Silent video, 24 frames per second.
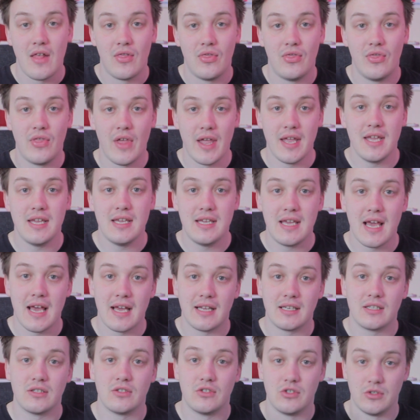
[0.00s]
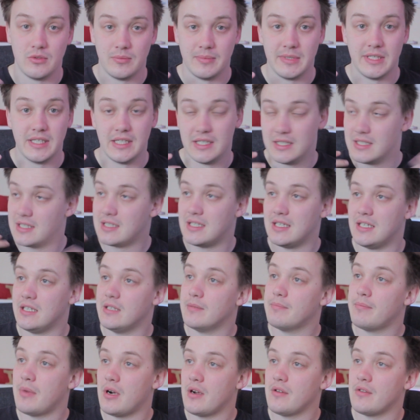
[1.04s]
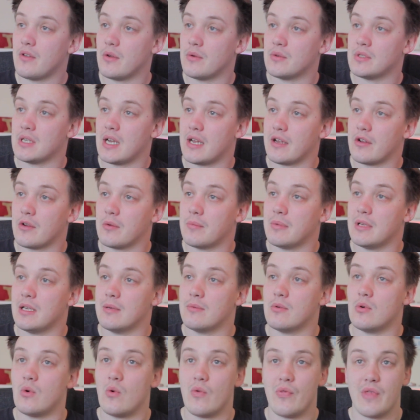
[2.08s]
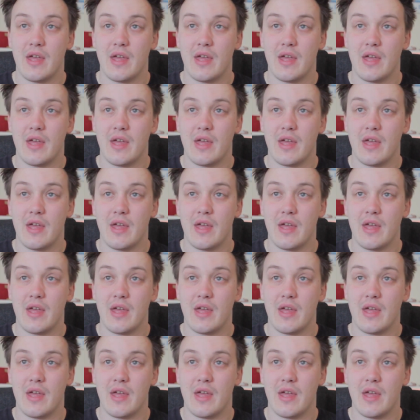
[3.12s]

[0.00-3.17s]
they get to be seen by those Lego people.